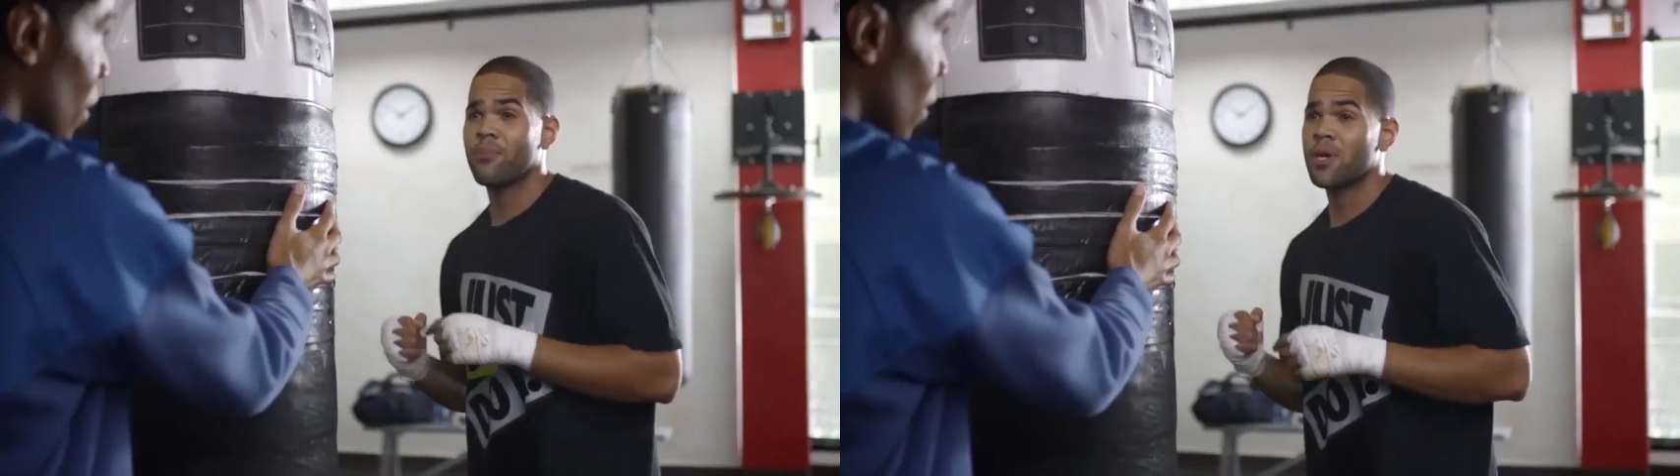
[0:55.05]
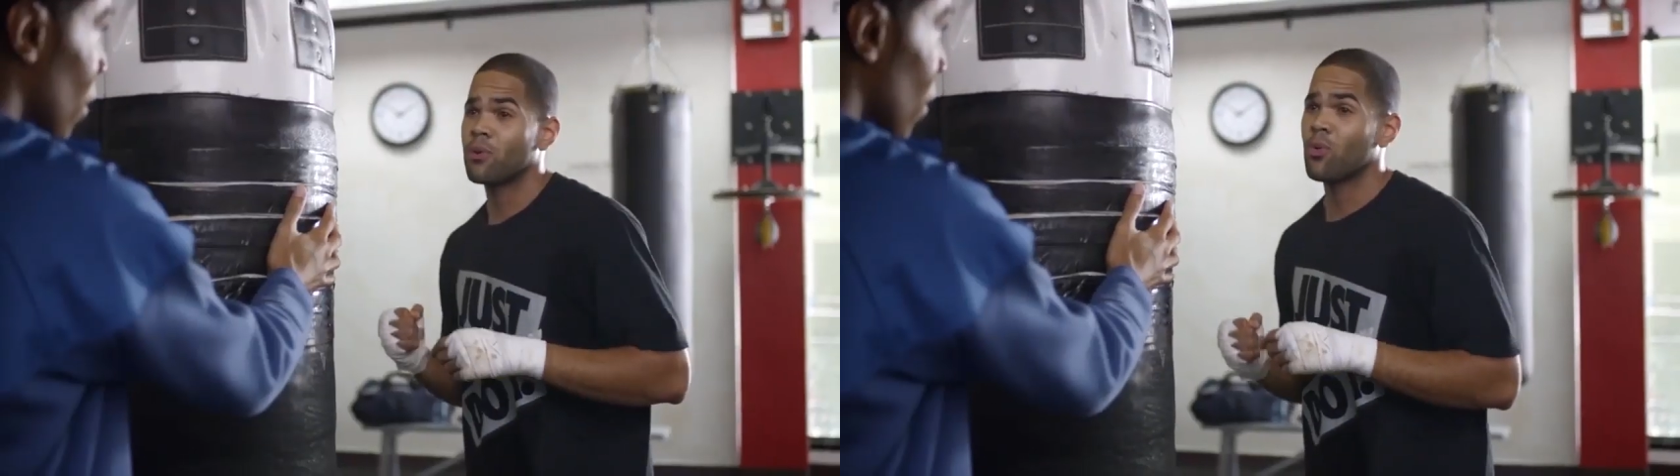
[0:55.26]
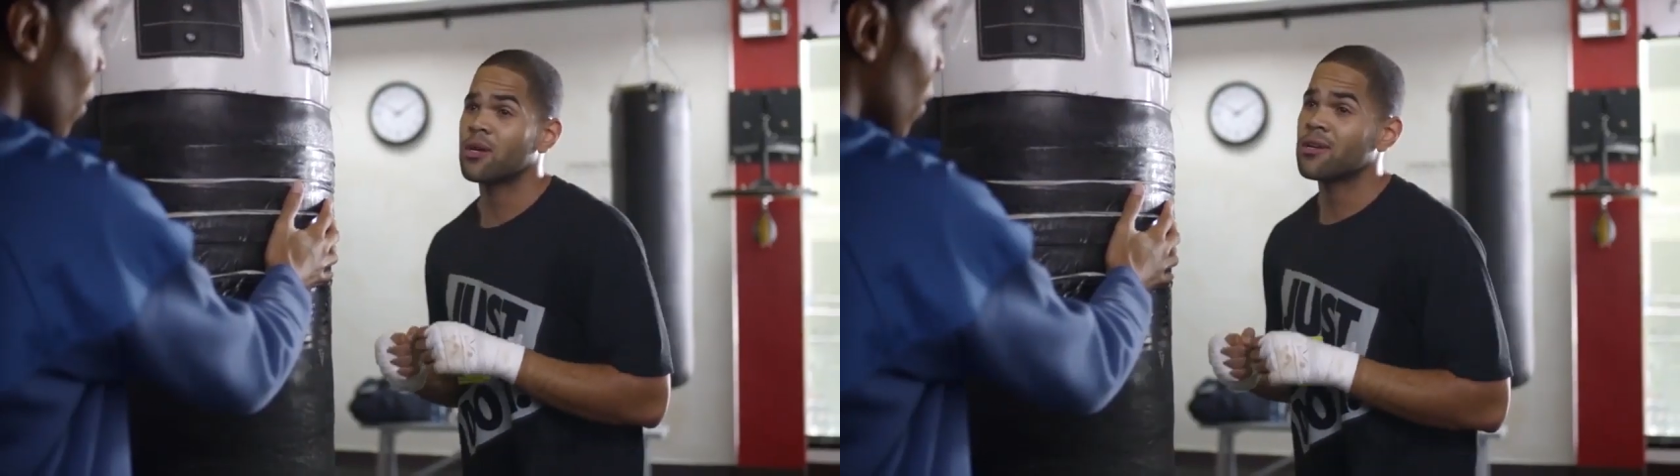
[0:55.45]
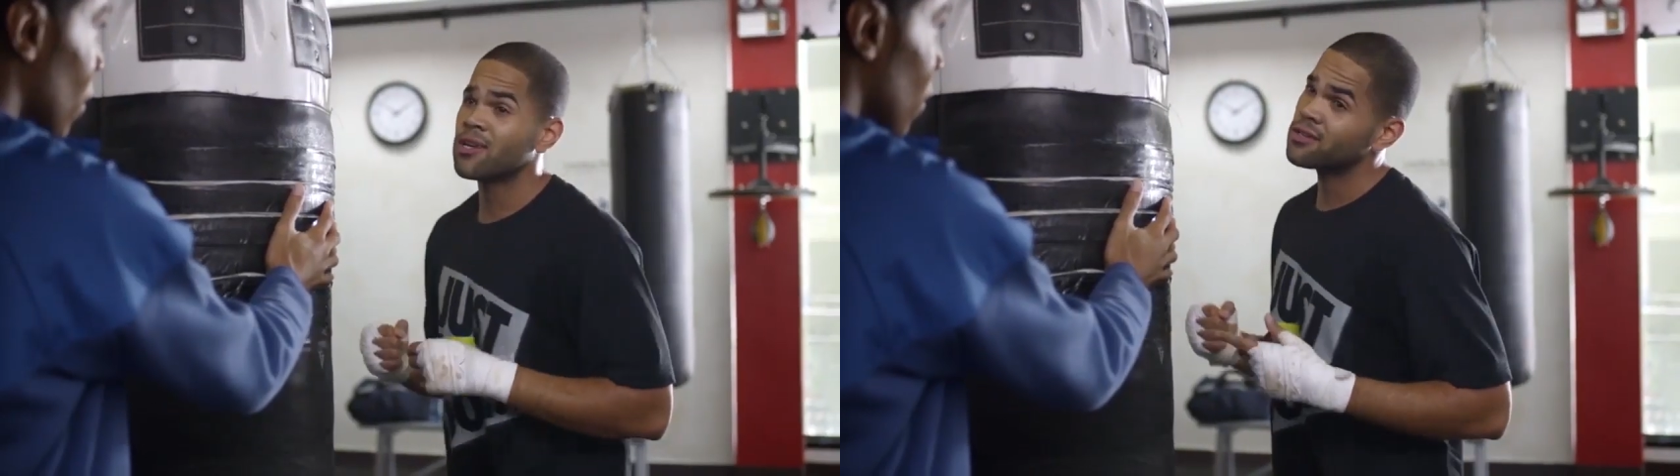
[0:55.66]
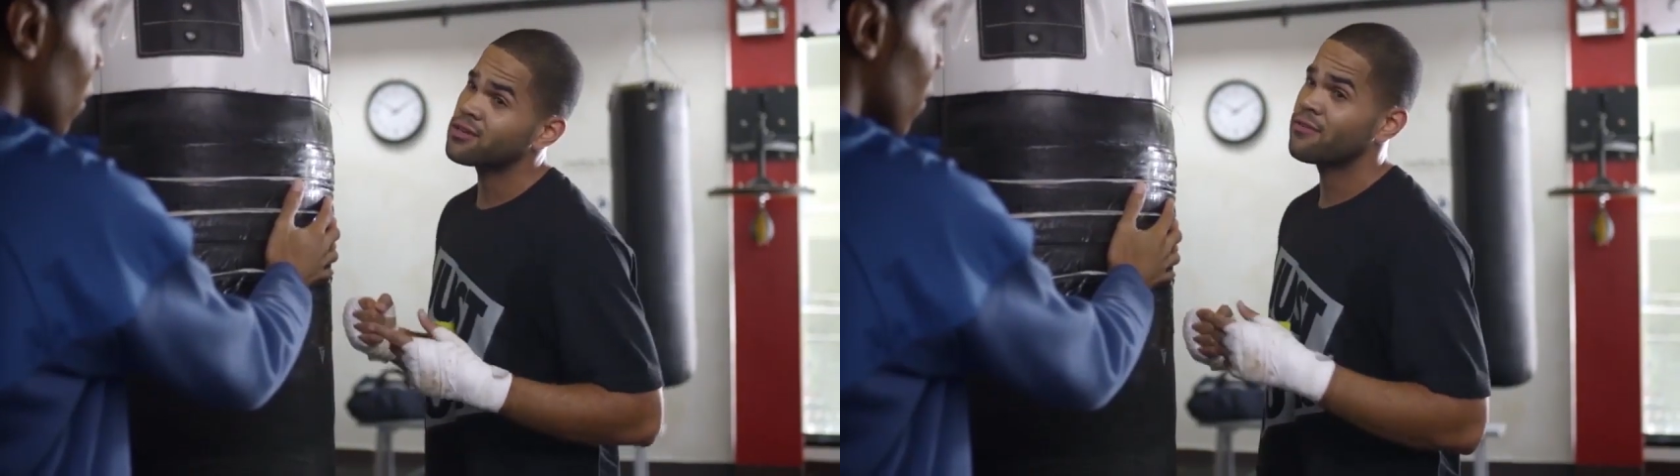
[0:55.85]
The people wanted
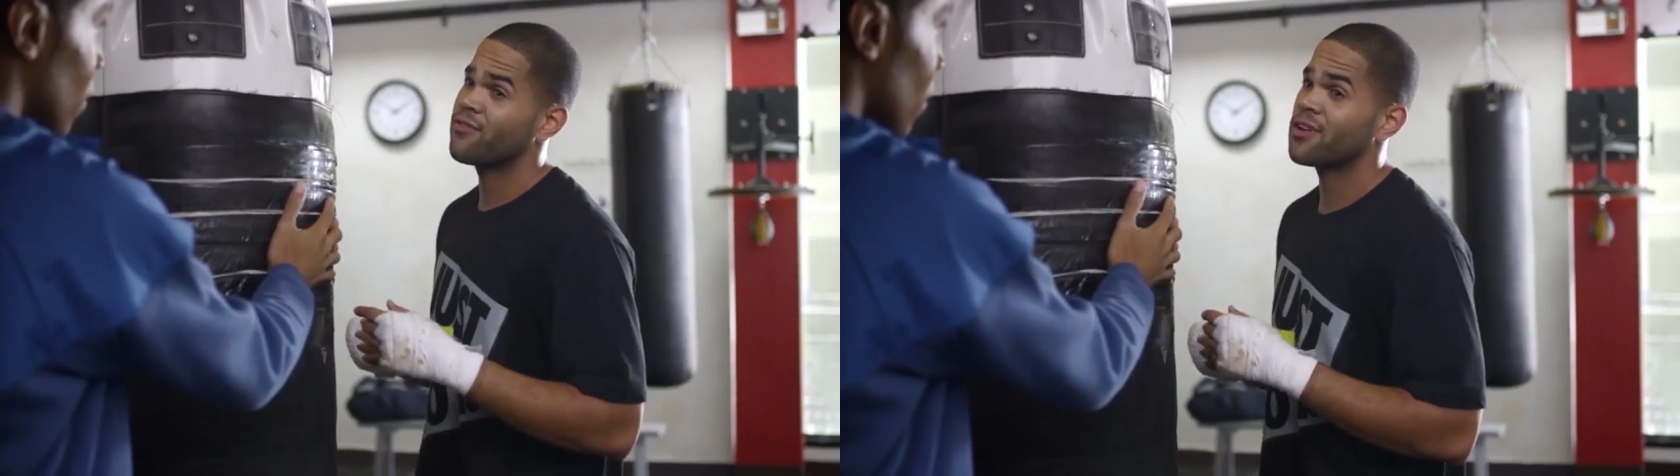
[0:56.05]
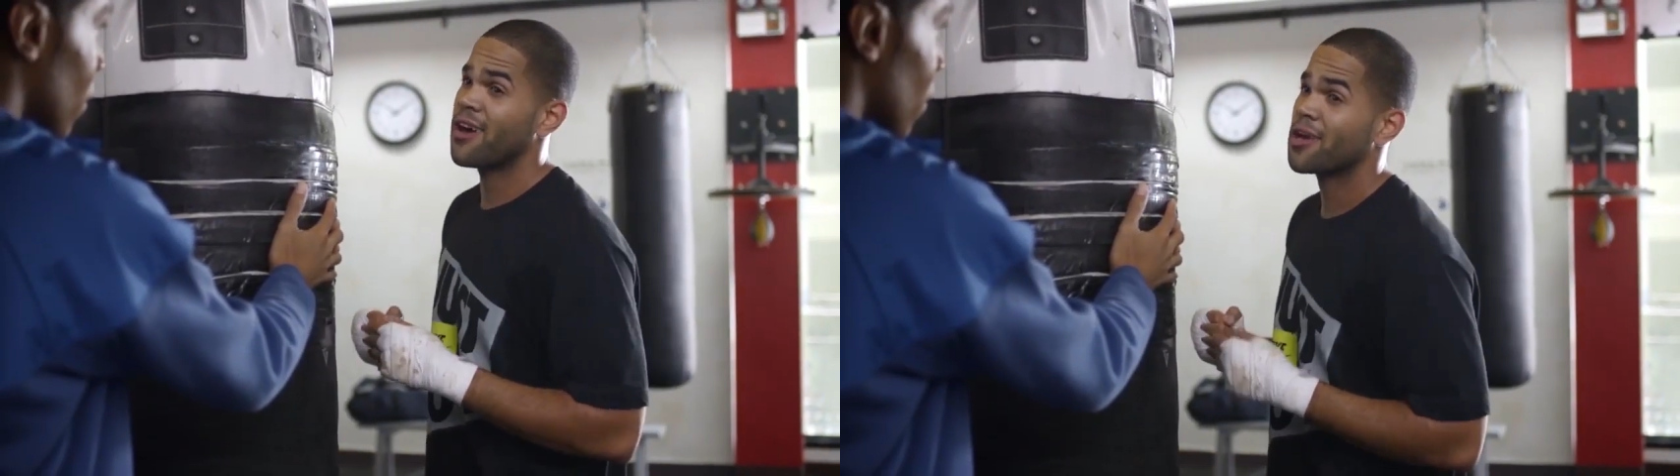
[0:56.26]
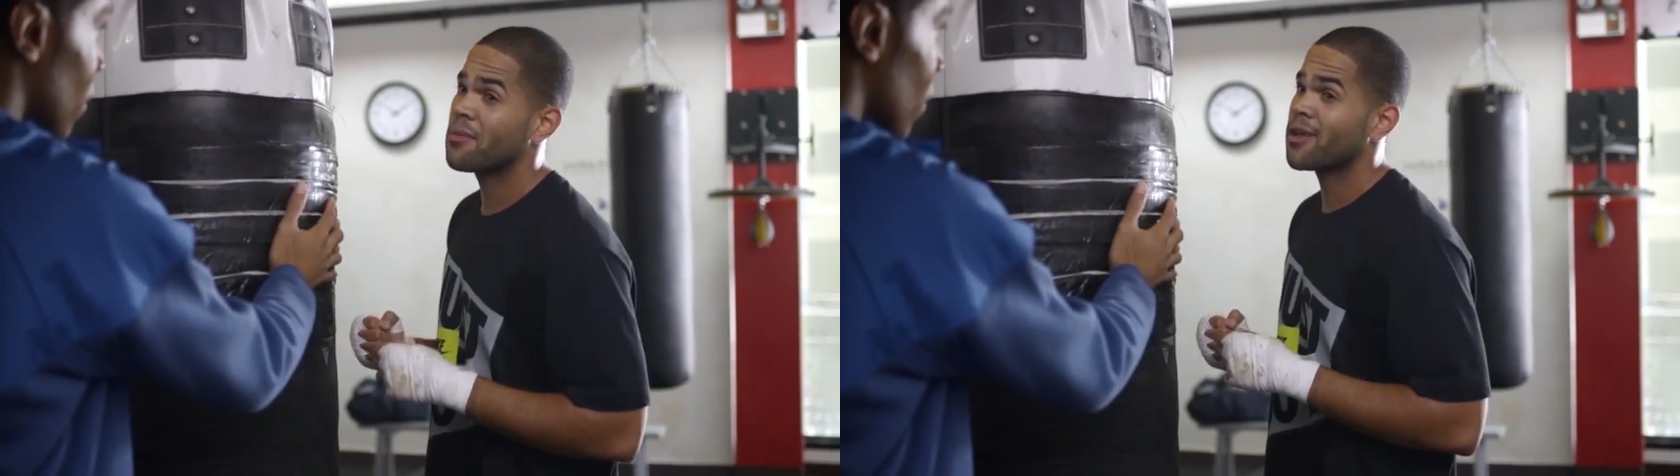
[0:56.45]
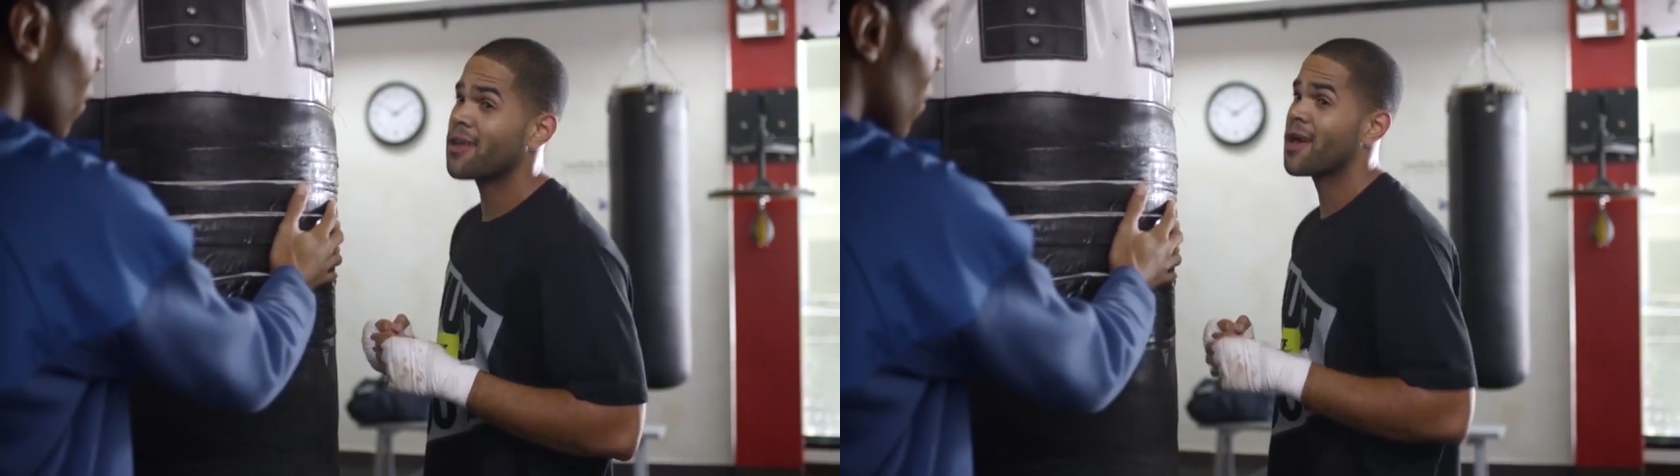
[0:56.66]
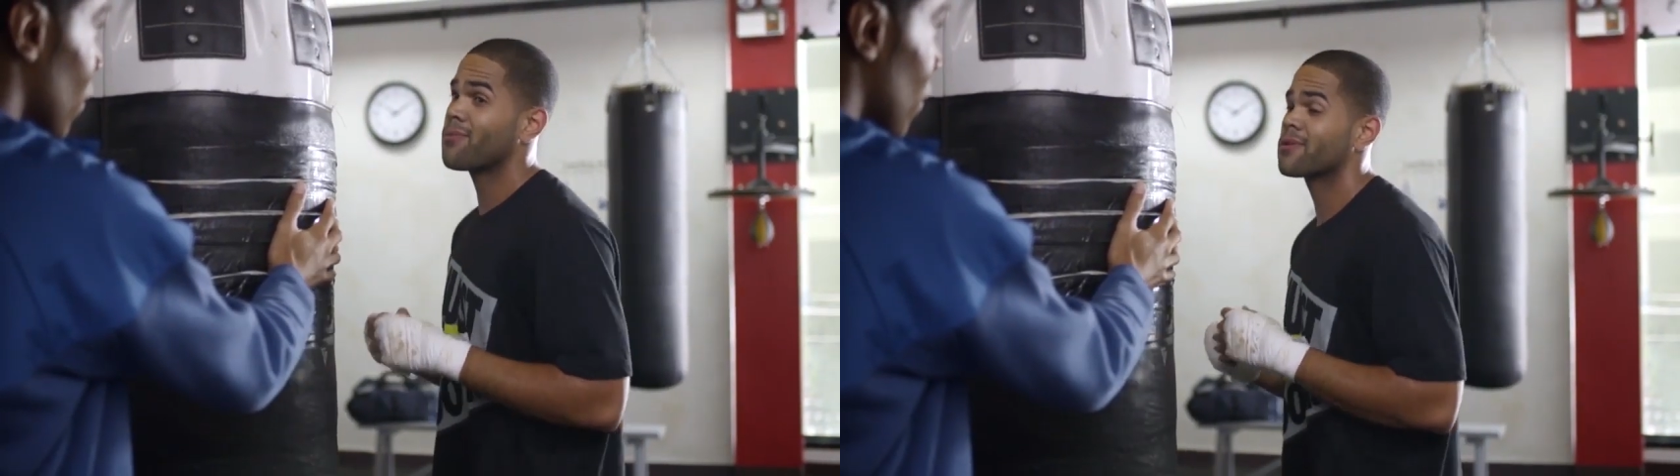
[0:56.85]
it, and Foot Locker made
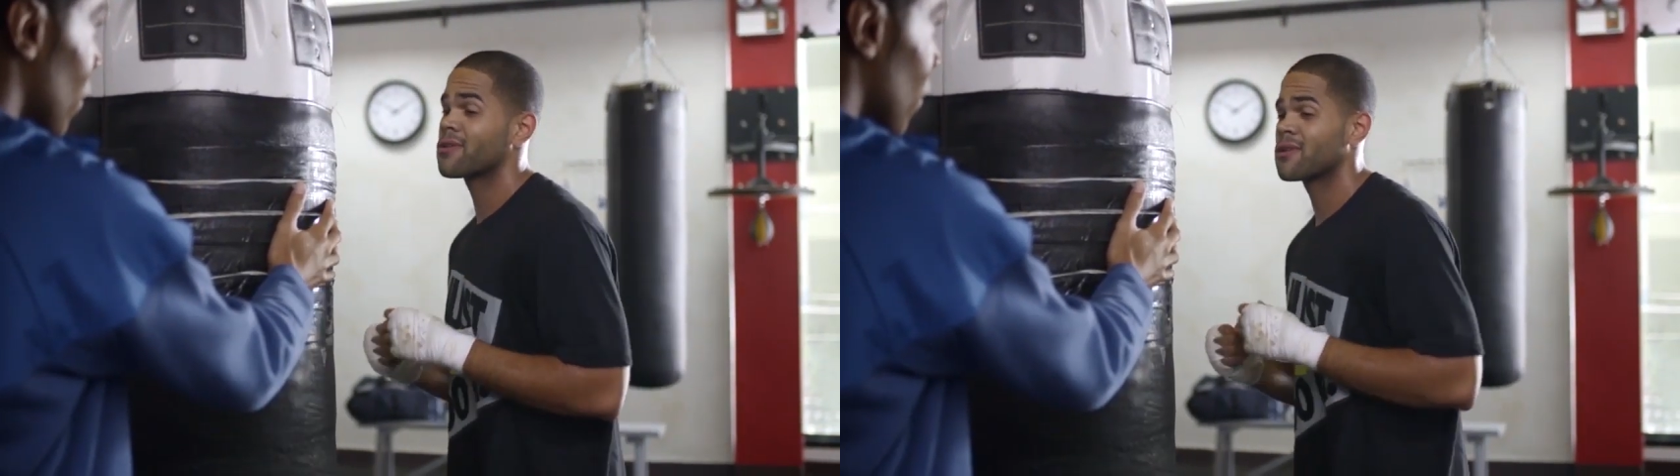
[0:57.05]
it happen.